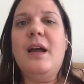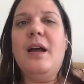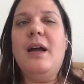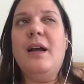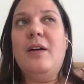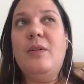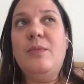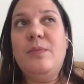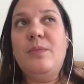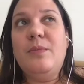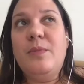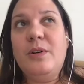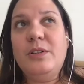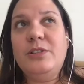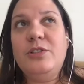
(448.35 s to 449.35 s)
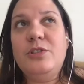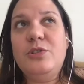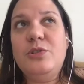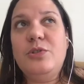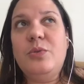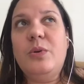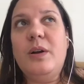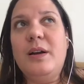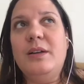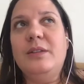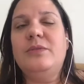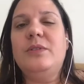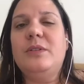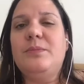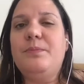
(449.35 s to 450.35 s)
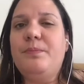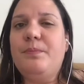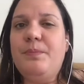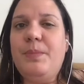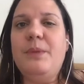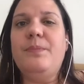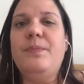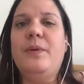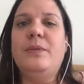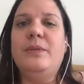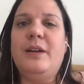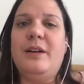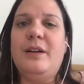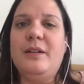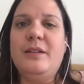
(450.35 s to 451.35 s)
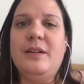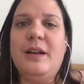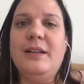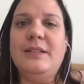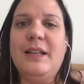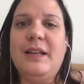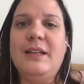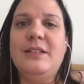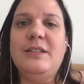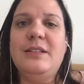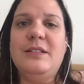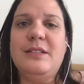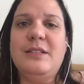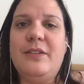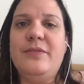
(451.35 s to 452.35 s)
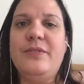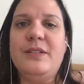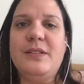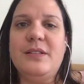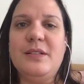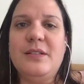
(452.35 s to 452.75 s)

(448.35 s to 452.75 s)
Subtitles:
almost 200 people there attending the service.